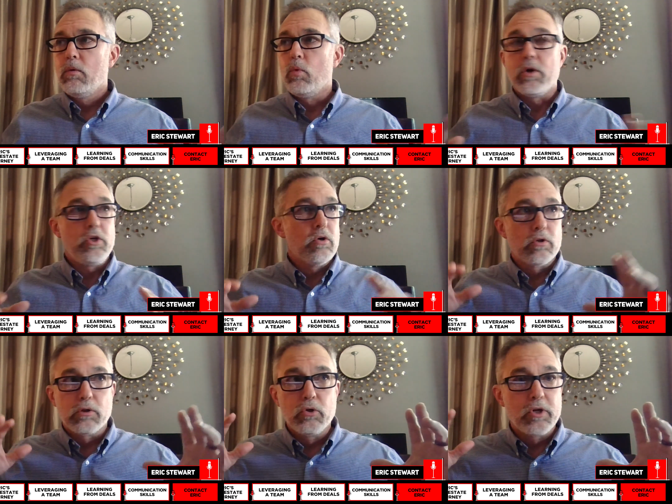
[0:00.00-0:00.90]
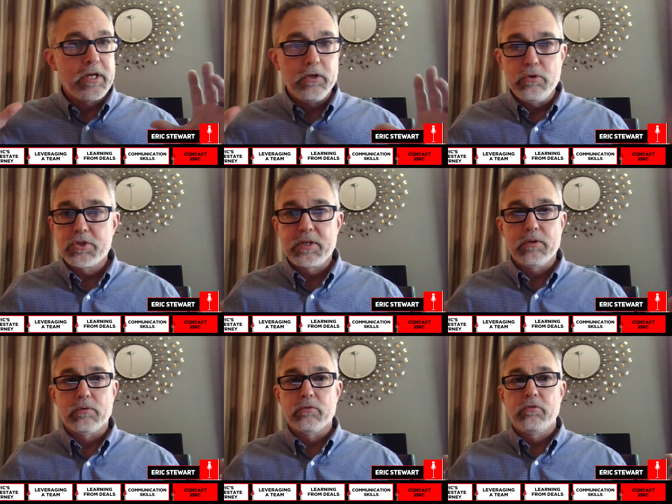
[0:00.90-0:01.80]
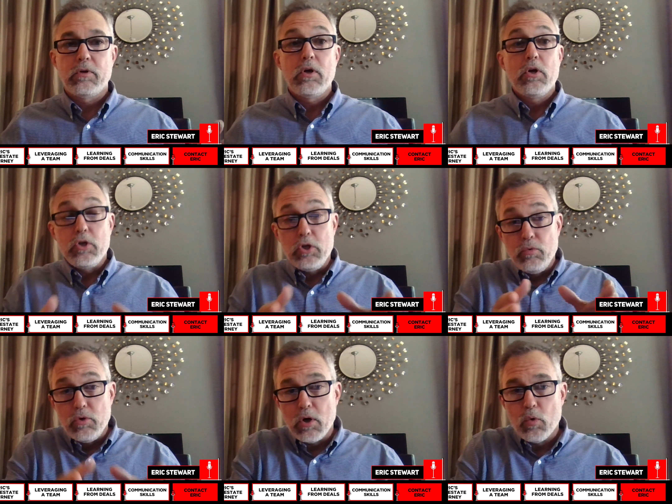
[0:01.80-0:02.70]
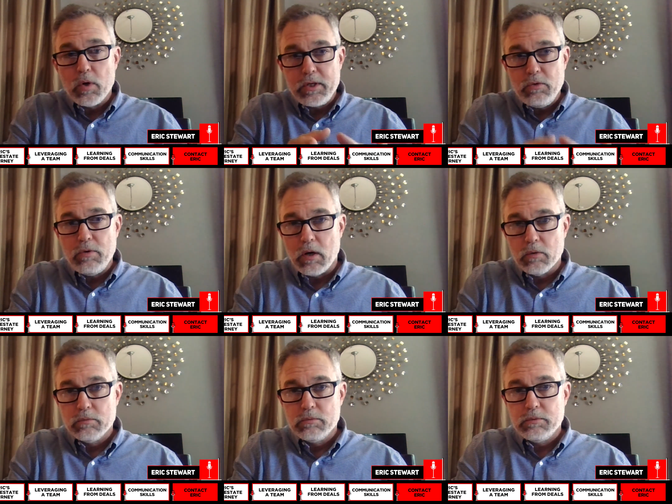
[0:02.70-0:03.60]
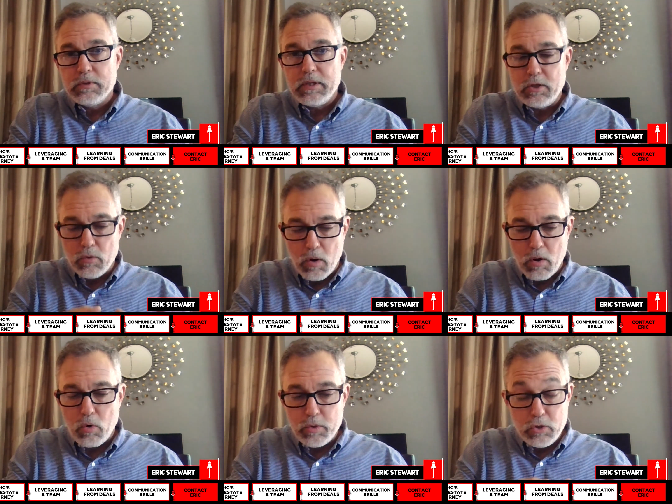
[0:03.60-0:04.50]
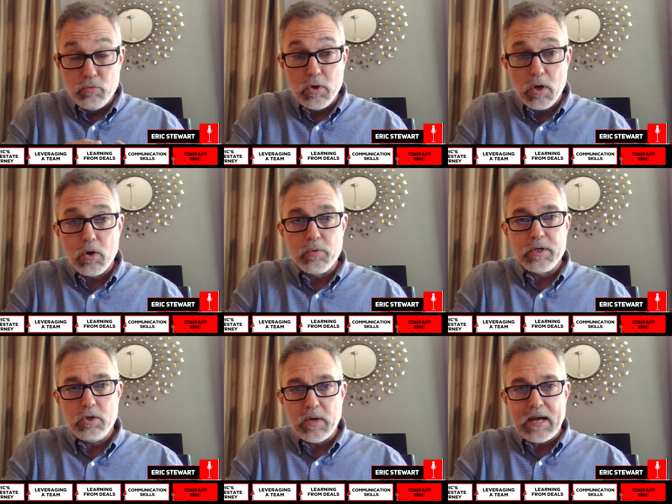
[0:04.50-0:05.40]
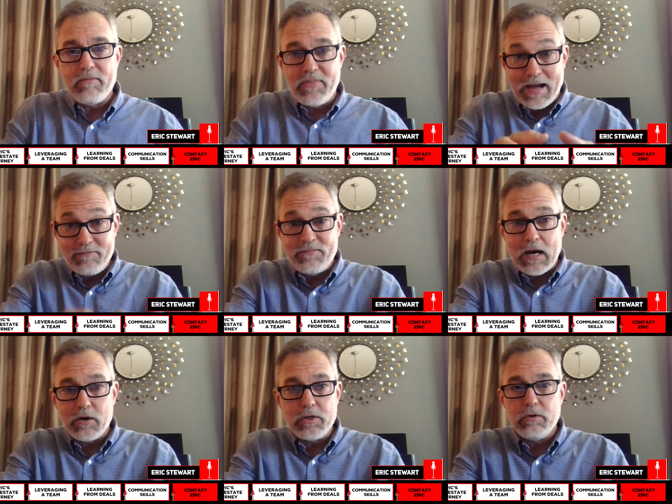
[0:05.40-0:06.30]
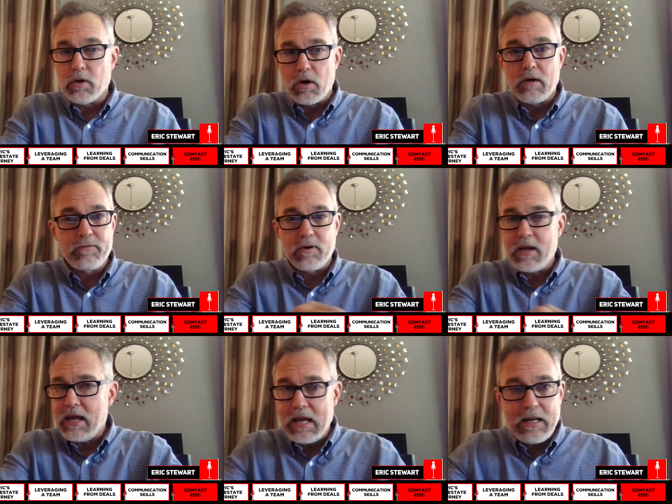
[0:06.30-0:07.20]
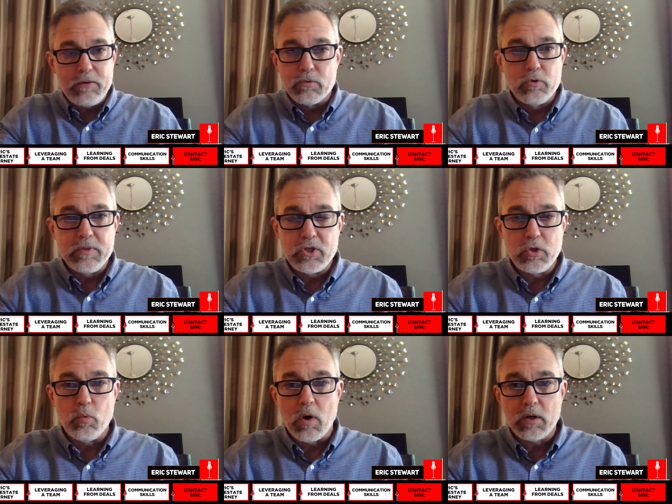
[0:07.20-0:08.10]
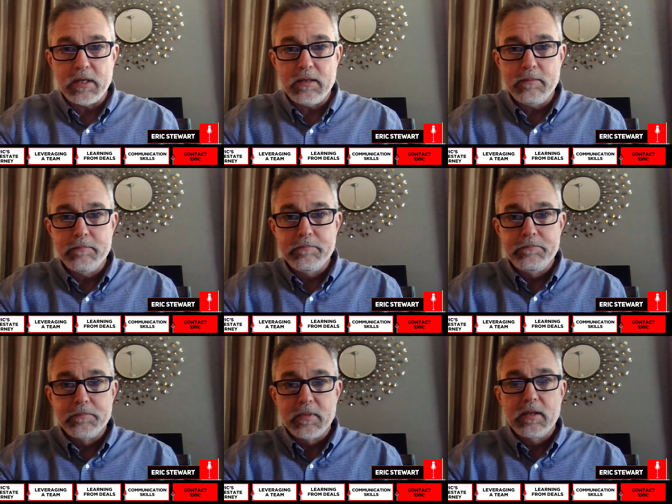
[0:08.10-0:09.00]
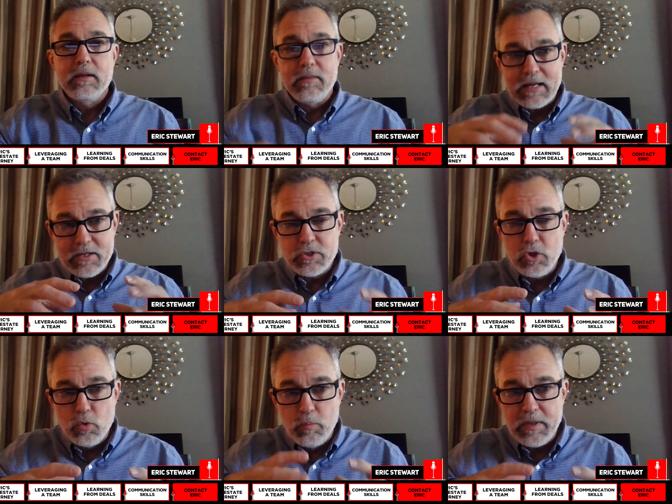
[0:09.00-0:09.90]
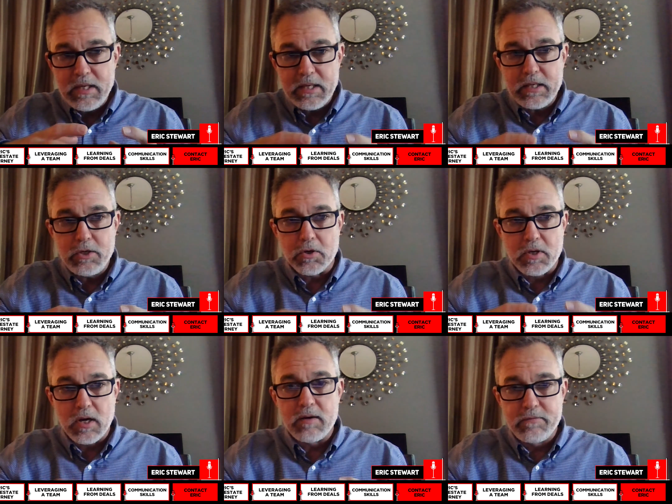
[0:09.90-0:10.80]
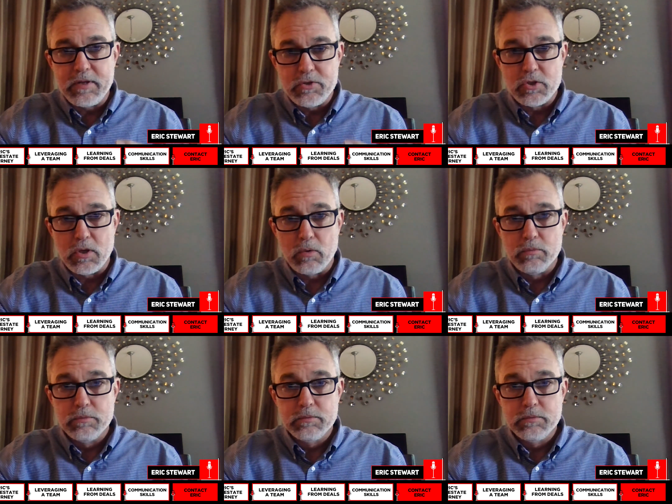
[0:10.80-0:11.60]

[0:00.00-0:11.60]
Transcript: where you're learning new skills, you know what you know, and you know that you have that value to offer any room that you walk in. That is you being in your confident zone.